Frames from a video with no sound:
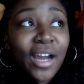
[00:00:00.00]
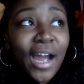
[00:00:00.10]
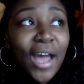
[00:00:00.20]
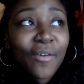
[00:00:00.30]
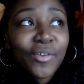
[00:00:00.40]

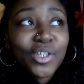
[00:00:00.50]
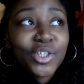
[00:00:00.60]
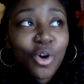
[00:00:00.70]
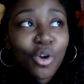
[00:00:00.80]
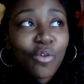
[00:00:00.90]
I have
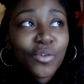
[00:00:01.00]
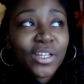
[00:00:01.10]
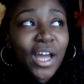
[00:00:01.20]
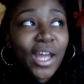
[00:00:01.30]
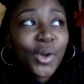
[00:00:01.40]
control over,
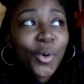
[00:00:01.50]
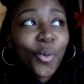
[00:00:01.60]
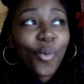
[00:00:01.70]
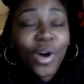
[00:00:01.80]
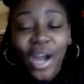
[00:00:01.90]
like,
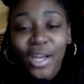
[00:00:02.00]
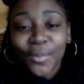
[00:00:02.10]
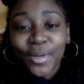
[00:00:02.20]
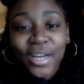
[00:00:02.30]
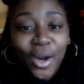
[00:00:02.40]
what I
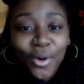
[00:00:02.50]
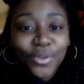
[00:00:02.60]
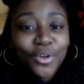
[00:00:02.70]
can put out.